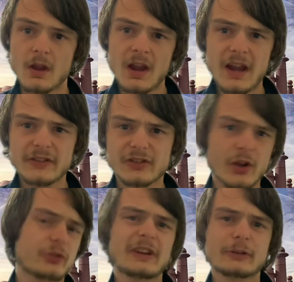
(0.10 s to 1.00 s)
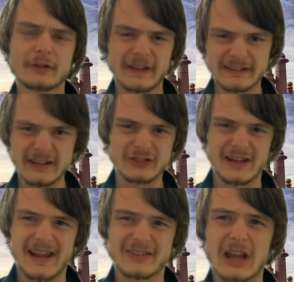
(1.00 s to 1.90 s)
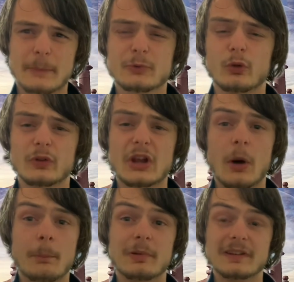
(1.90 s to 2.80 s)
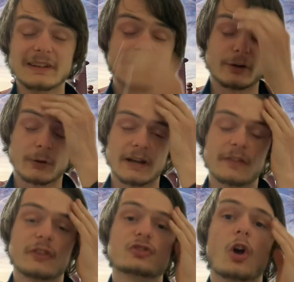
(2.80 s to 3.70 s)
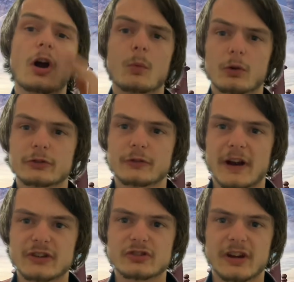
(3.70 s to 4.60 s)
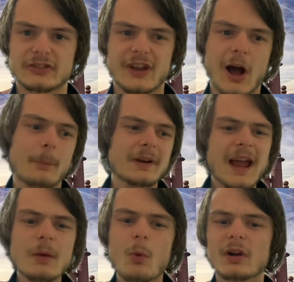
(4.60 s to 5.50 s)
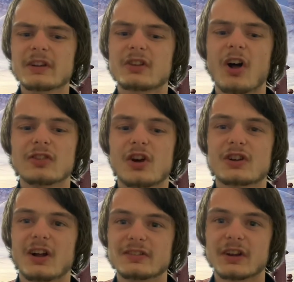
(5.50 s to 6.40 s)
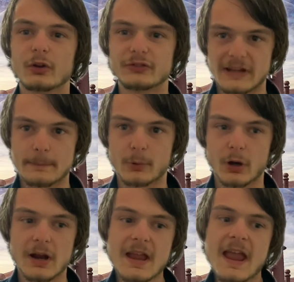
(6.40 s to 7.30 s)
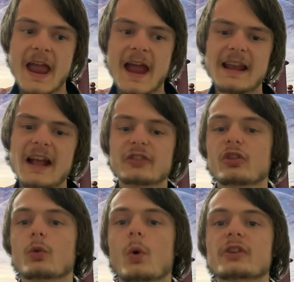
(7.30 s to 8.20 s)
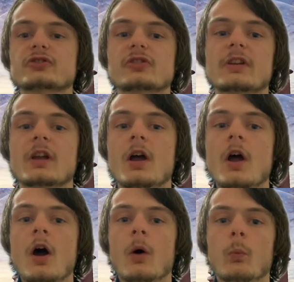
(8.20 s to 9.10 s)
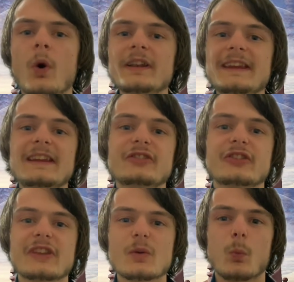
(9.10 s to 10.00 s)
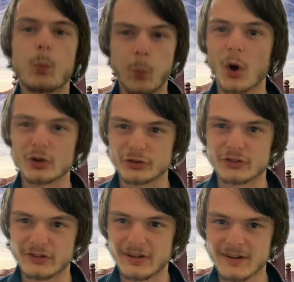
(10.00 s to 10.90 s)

It's no secret that Disney has absolutely obliterated the Star Wars franchise now, but I wanted to look a little deeper and ask the question, what is the worst